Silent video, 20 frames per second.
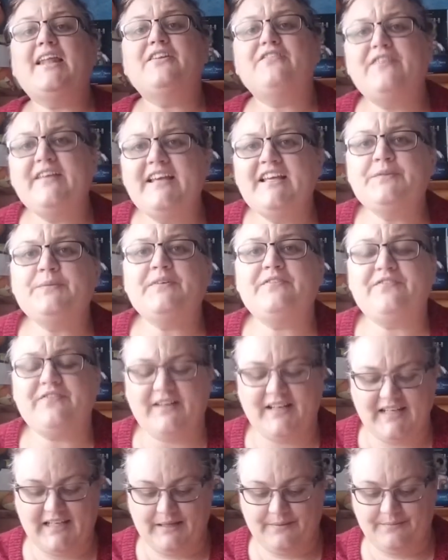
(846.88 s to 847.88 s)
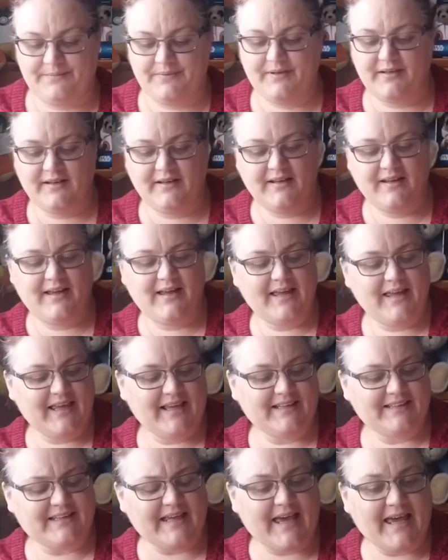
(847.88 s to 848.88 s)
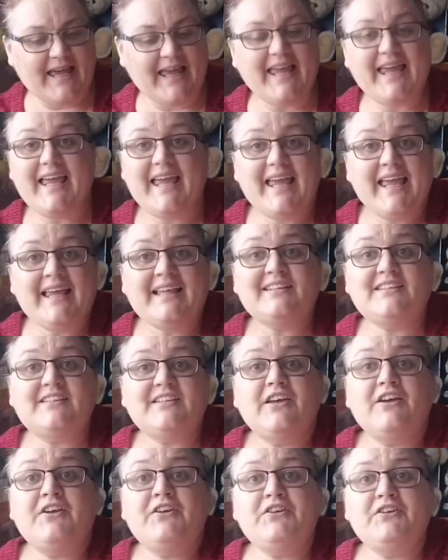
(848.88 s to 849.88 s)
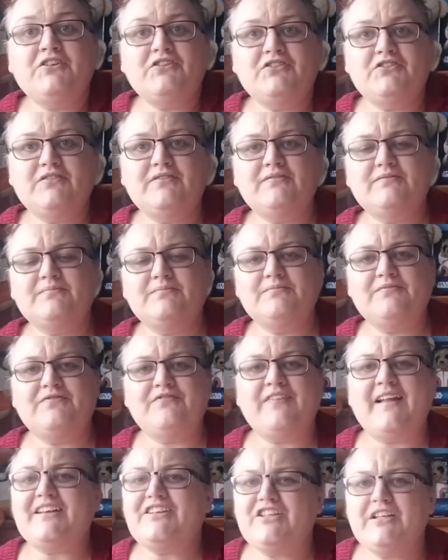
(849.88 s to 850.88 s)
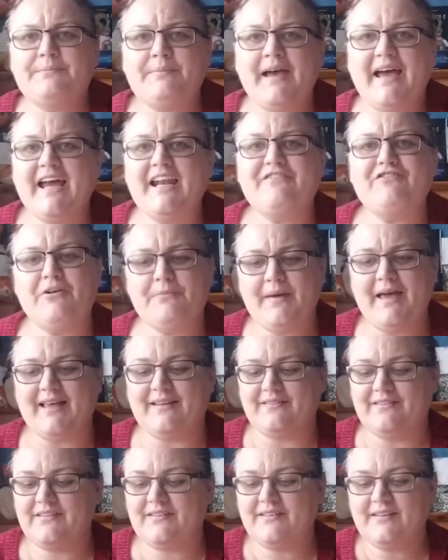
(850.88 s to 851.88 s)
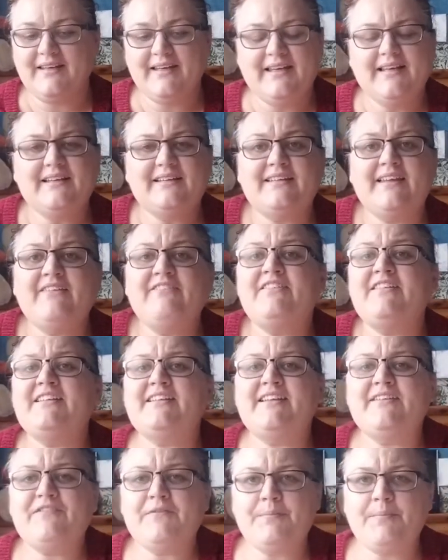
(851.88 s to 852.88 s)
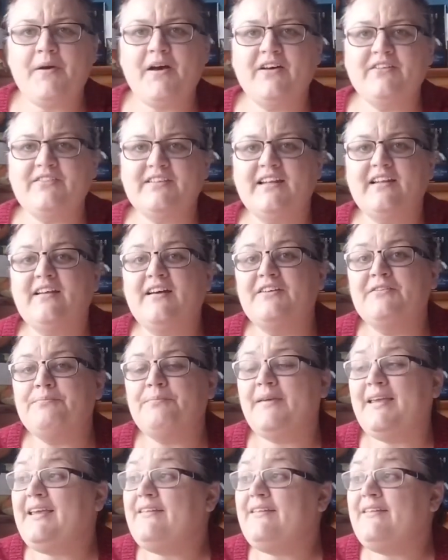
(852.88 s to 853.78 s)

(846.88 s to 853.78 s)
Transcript: And the thing is with Philippe is that it's a flash in the pan romance. There are different parts in life.